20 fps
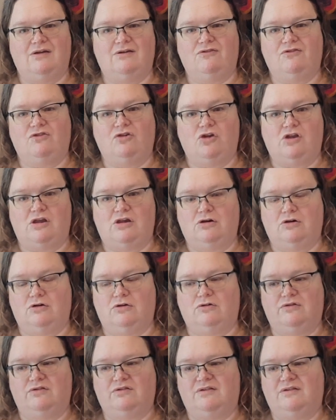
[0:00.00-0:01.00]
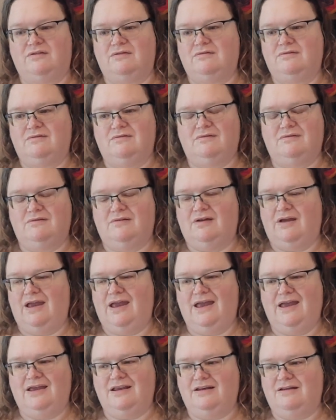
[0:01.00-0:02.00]
it for years
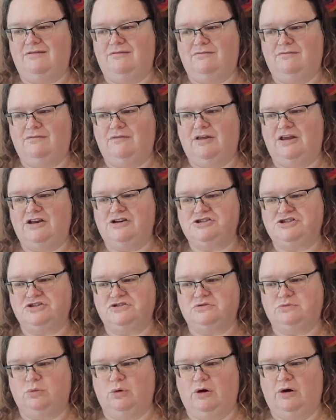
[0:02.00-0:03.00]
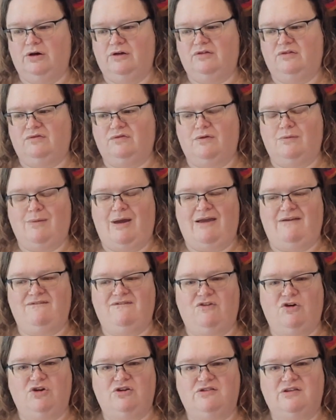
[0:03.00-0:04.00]
and it just works for my
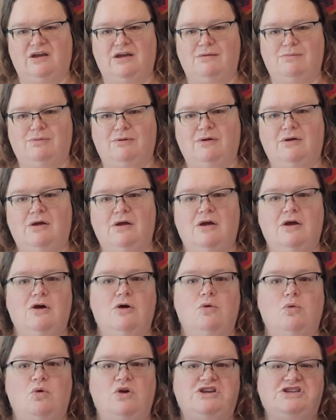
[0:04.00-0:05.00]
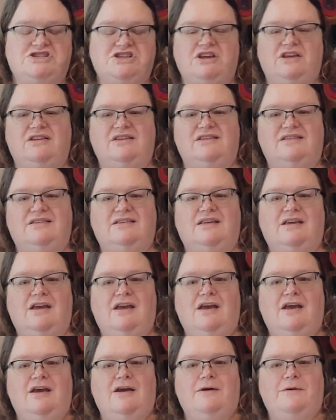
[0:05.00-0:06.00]
foot type, which is
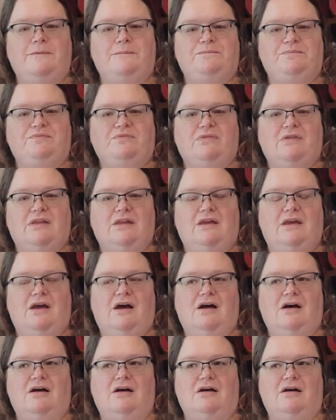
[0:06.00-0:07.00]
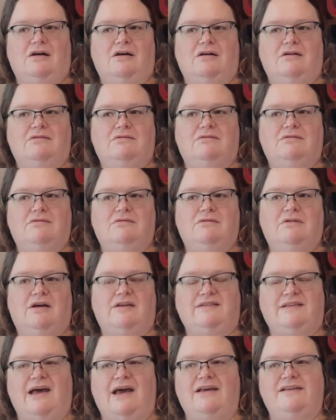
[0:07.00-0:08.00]
a
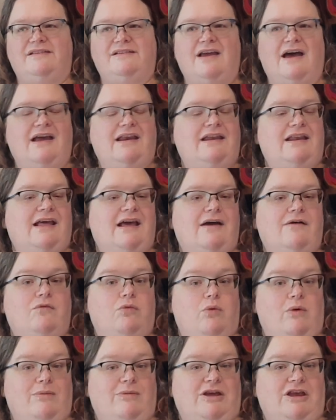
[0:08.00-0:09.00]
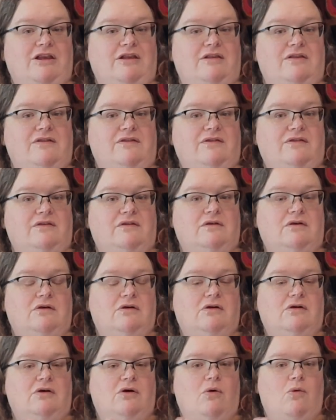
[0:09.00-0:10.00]
size 9.5 women's
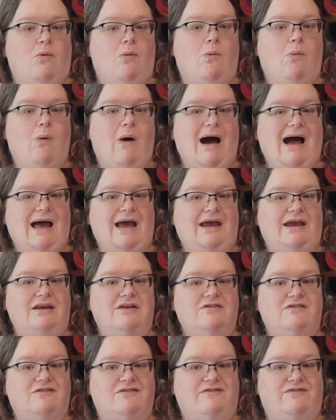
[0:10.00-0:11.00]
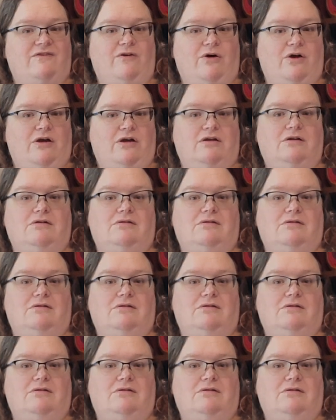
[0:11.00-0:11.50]
wide foot.